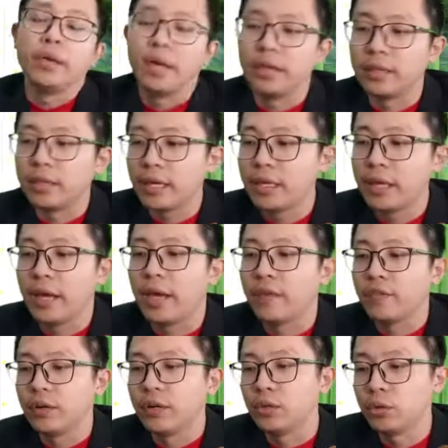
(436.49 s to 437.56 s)
And then I
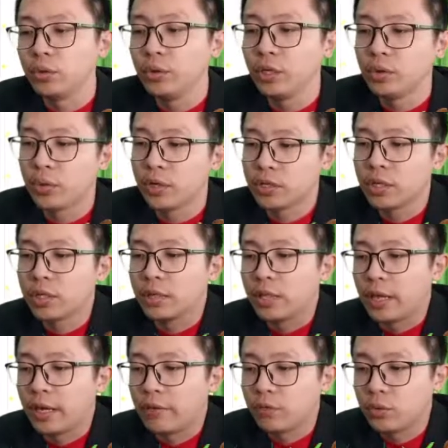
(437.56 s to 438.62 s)
have two equation.
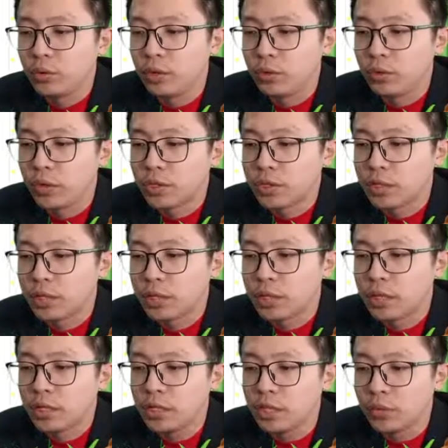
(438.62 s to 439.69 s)
I have two
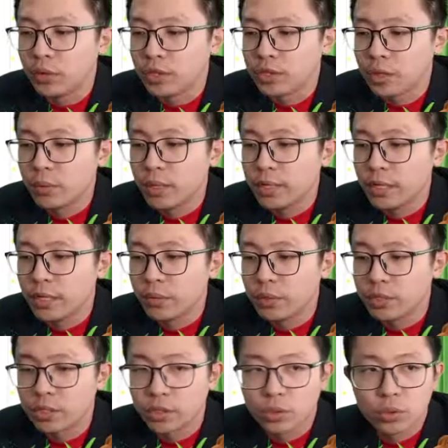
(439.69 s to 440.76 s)
equation, equation 1 and
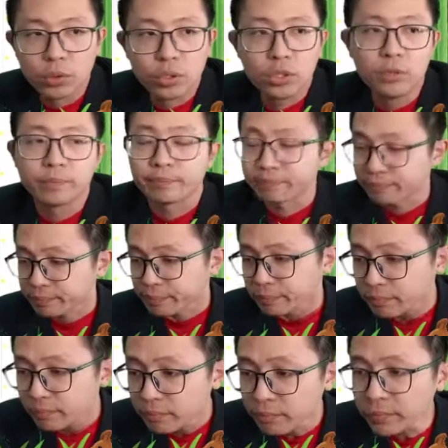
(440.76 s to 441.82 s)
equation 2.
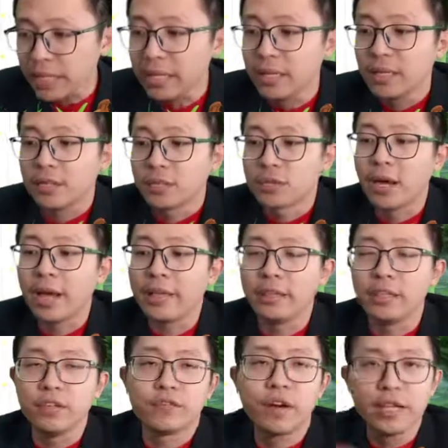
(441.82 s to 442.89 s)
So I
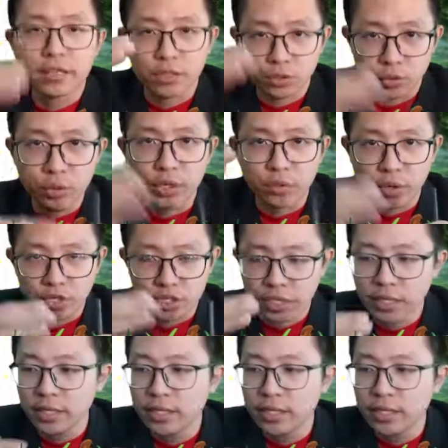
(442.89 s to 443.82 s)
divide the two equation.